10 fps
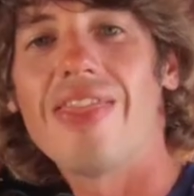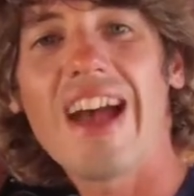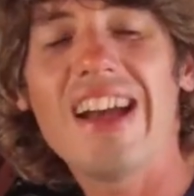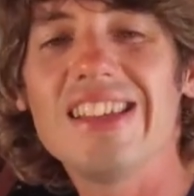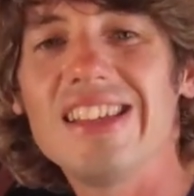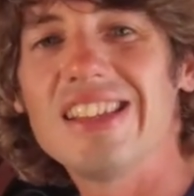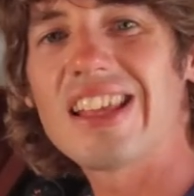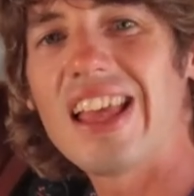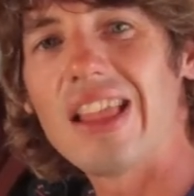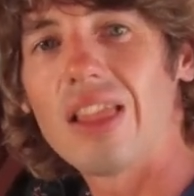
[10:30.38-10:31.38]
That is
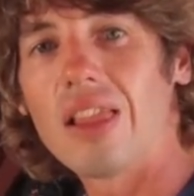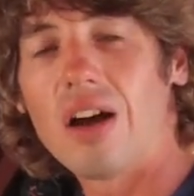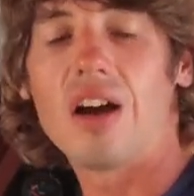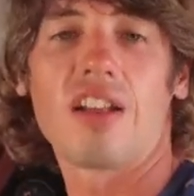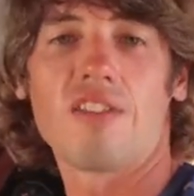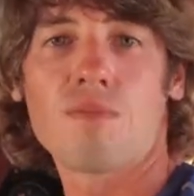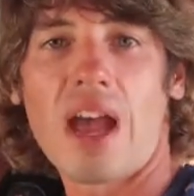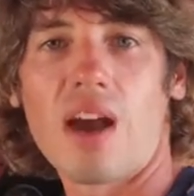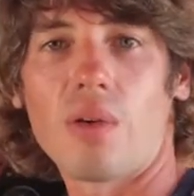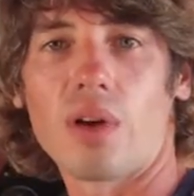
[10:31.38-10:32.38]
a lot of
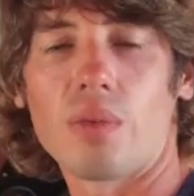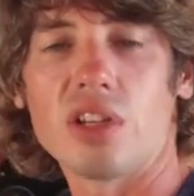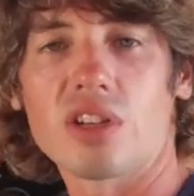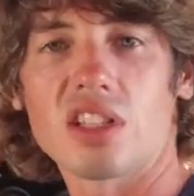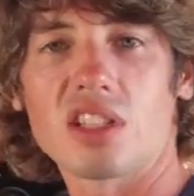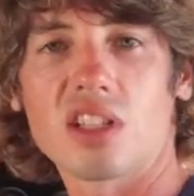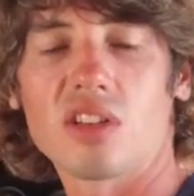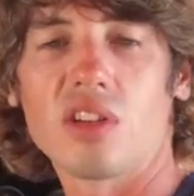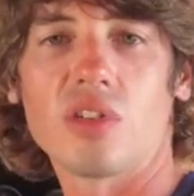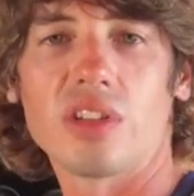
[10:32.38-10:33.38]
power when you're
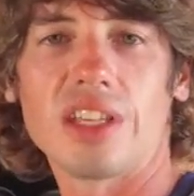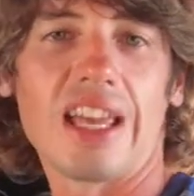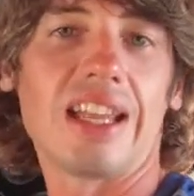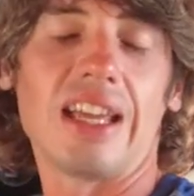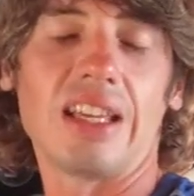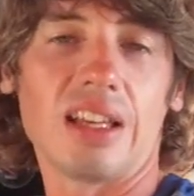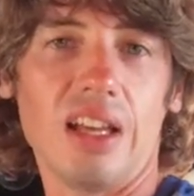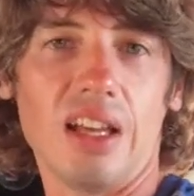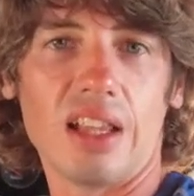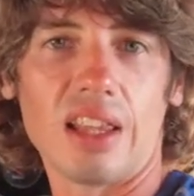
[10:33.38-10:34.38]
considering you're only getting
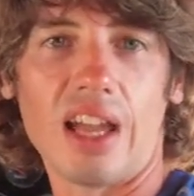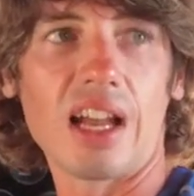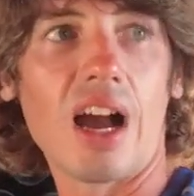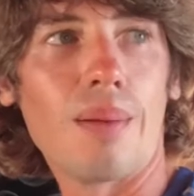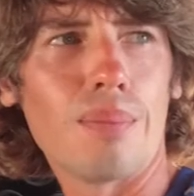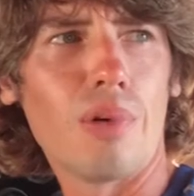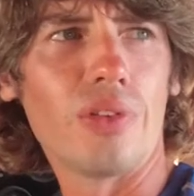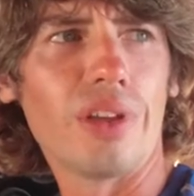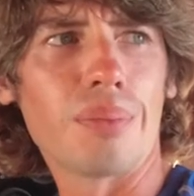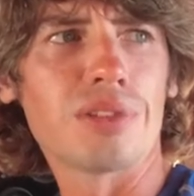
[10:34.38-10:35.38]
like up
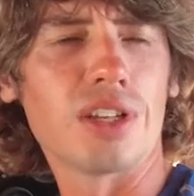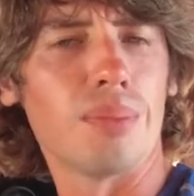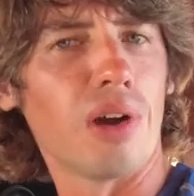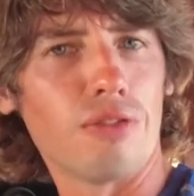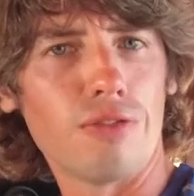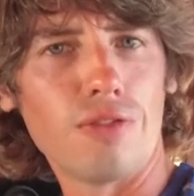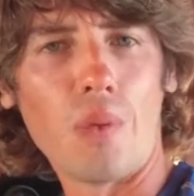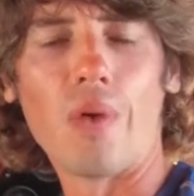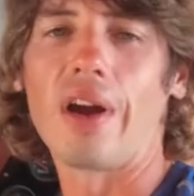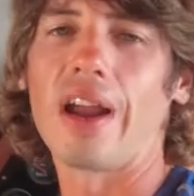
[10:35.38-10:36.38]
to about
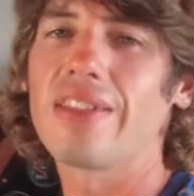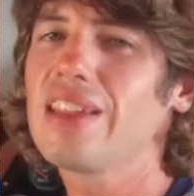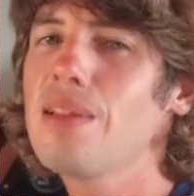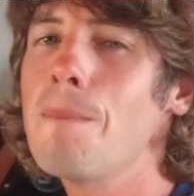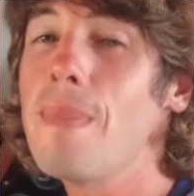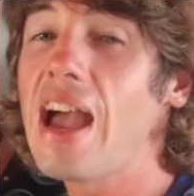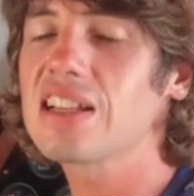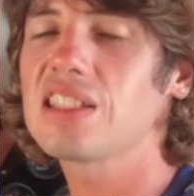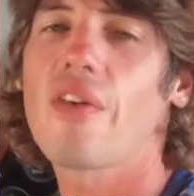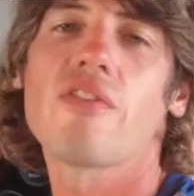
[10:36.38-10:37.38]
4. I think the
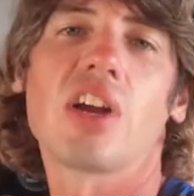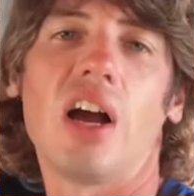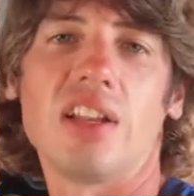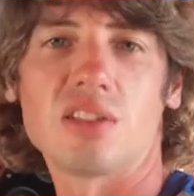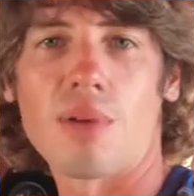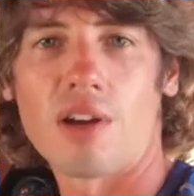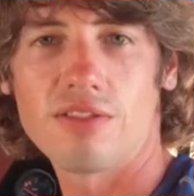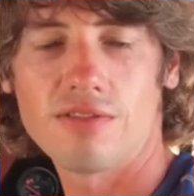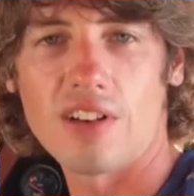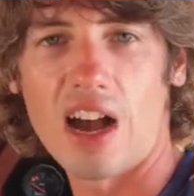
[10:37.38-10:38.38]
max I've ever gotten is
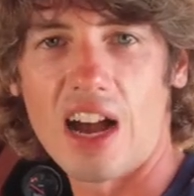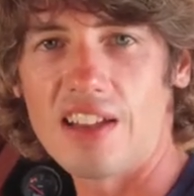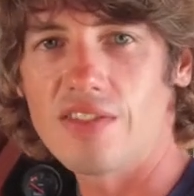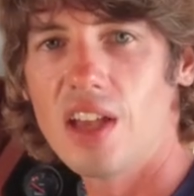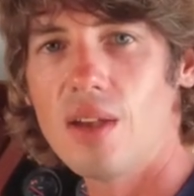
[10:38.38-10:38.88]
about 5.